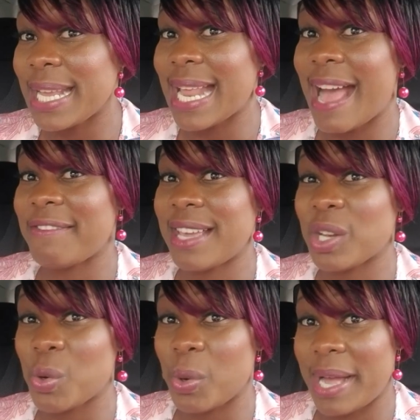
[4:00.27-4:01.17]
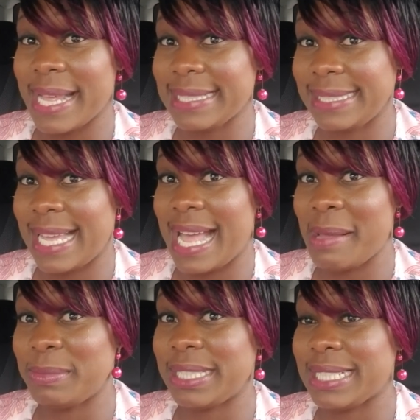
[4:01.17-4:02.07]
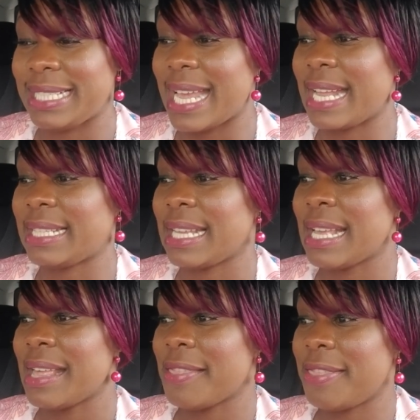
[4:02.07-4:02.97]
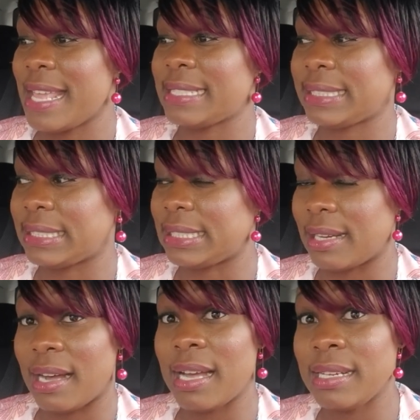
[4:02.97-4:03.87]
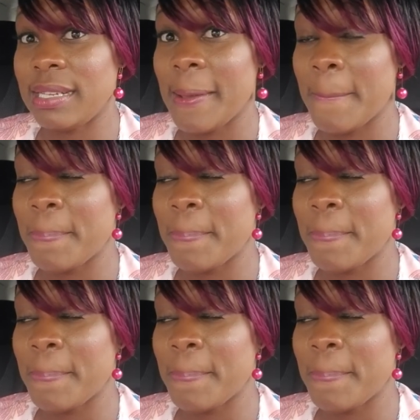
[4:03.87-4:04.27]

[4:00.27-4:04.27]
can have that quiet time to get things done